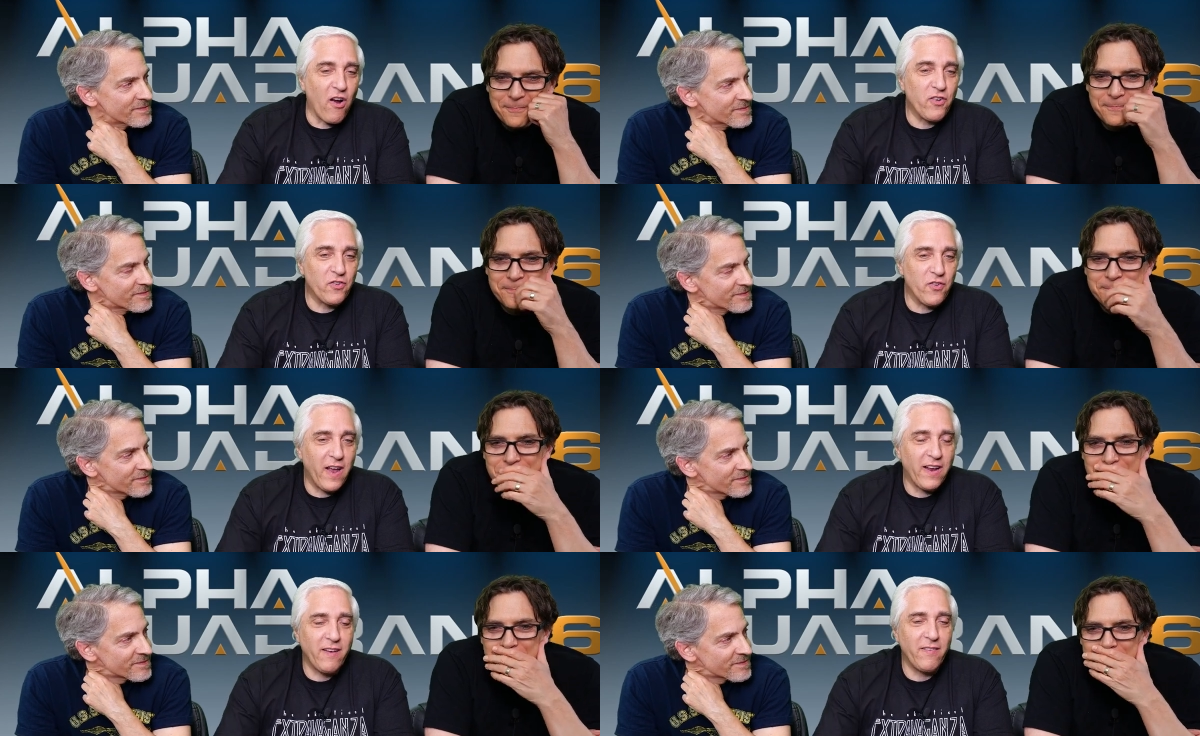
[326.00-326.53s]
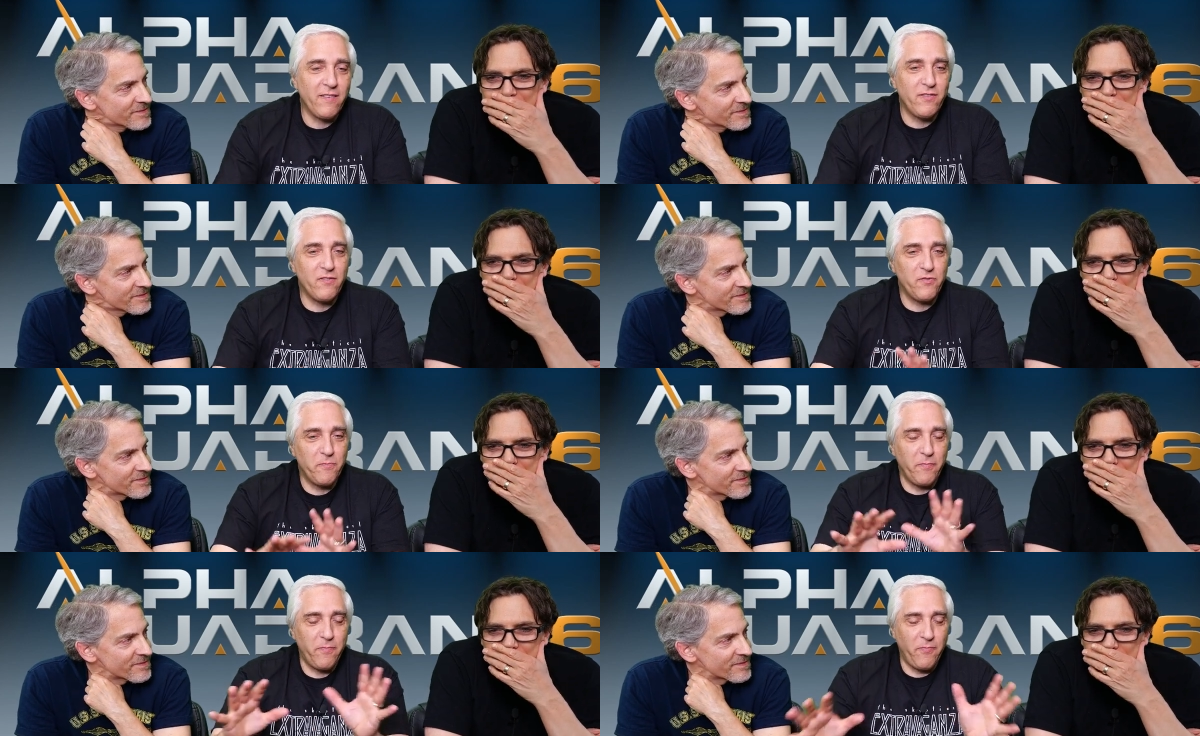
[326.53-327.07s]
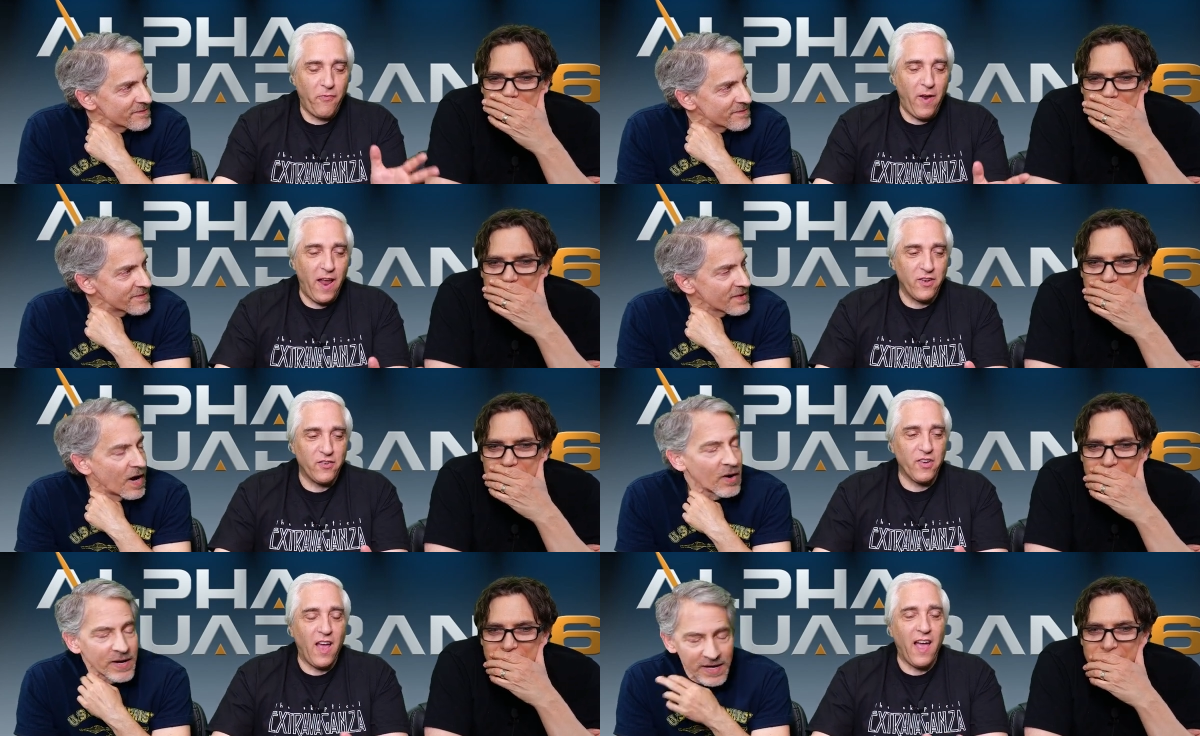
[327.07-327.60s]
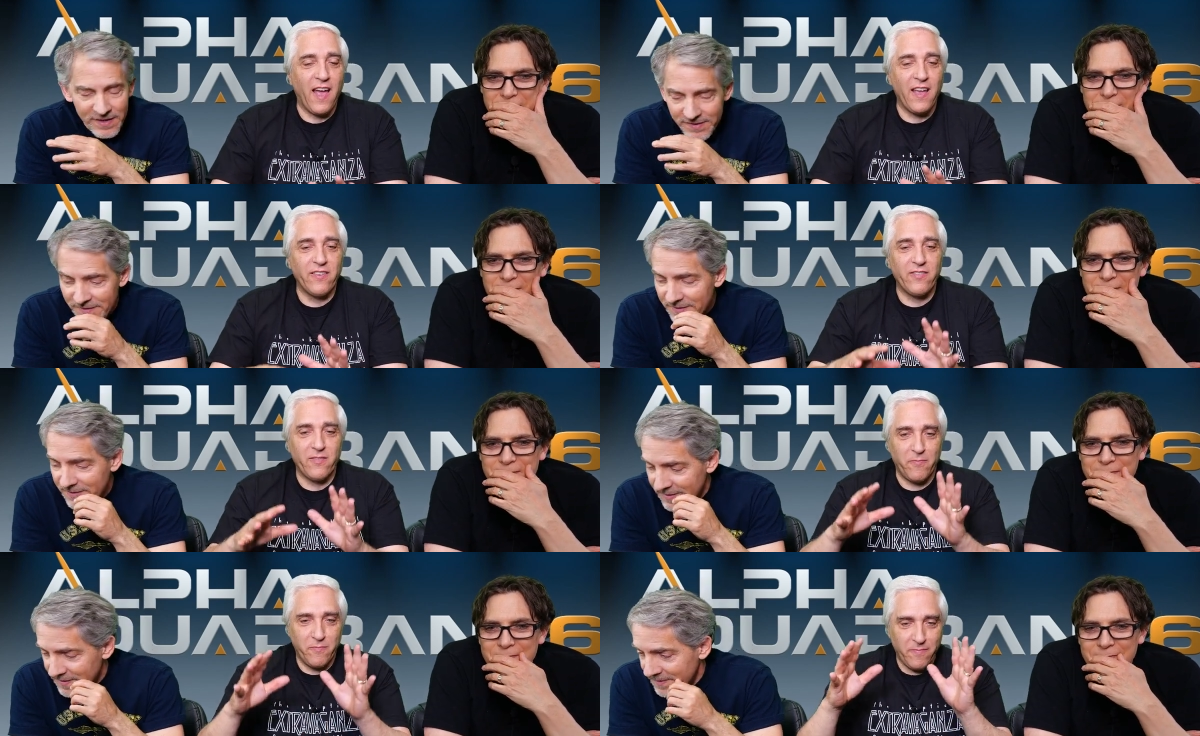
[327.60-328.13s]
Speaker 1: Trek
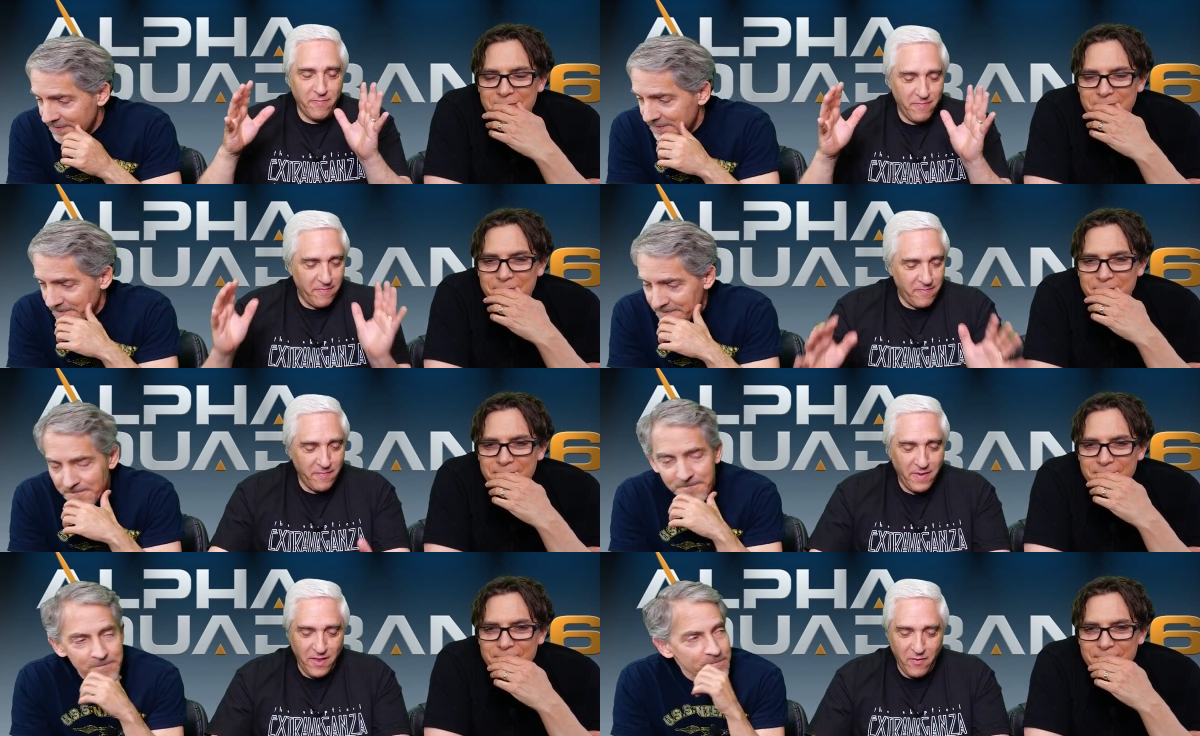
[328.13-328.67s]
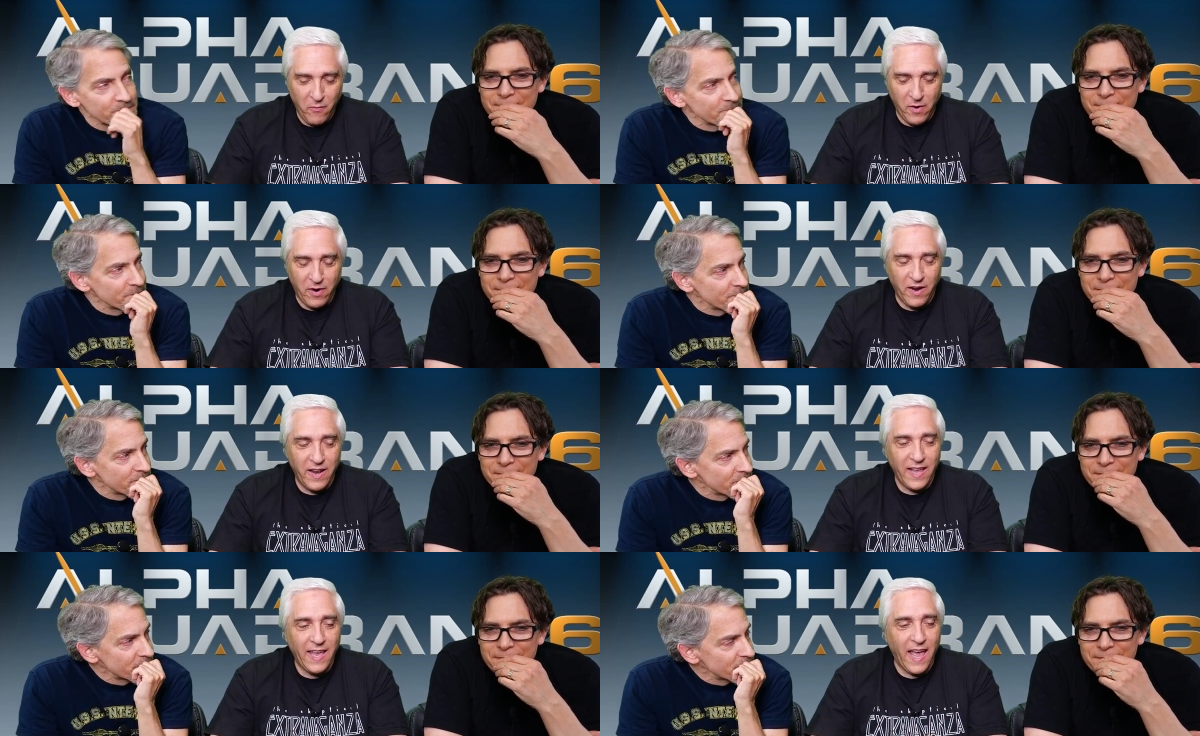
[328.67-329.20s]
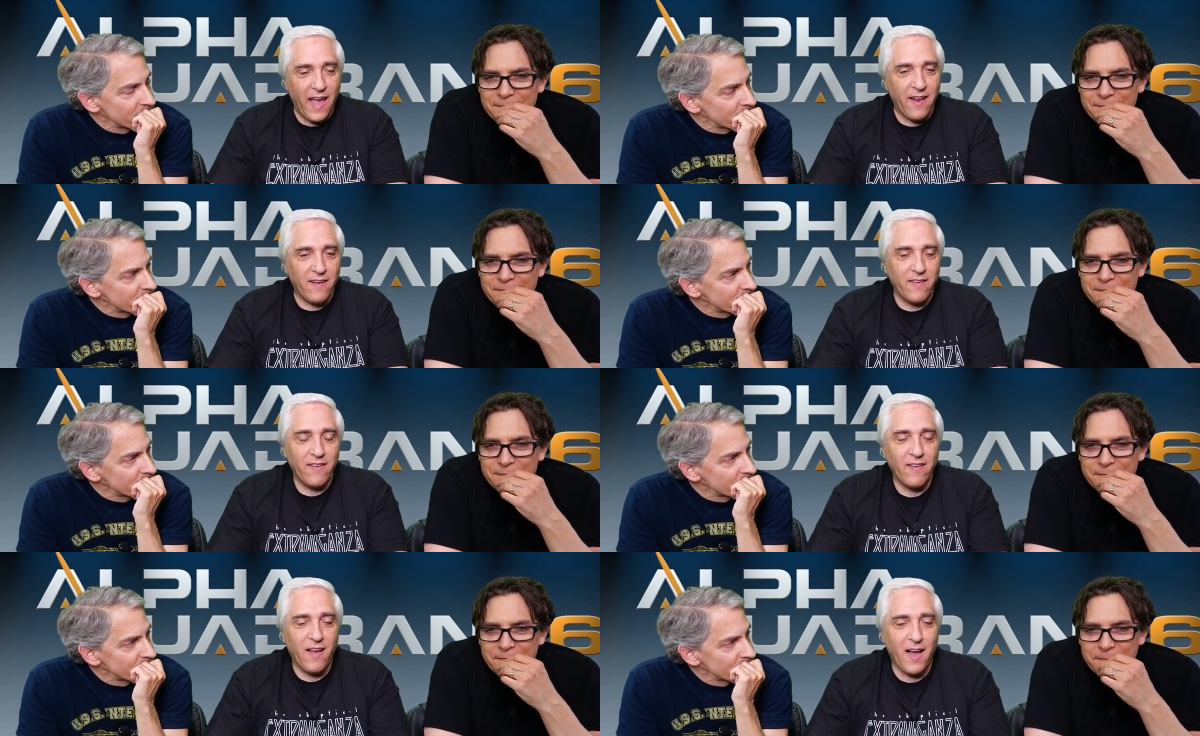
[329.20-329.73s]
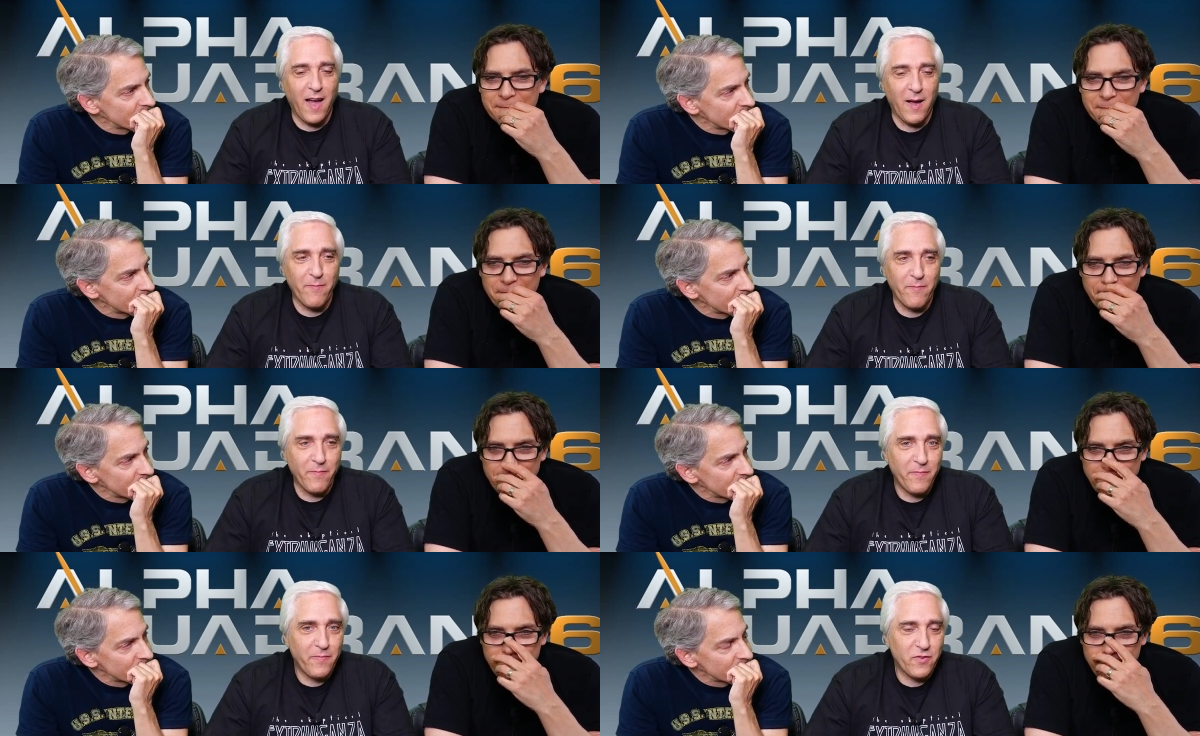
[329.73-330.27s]
franchise. Okay. We're going to get
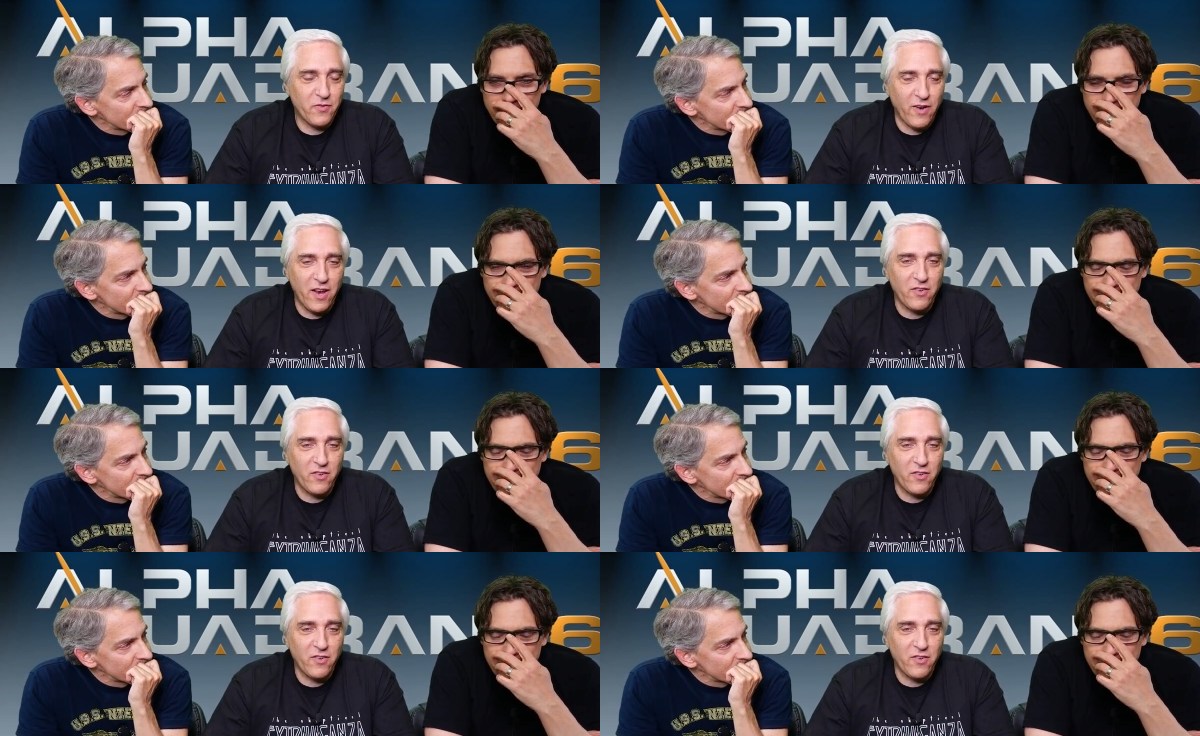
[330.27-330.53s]
um, Strange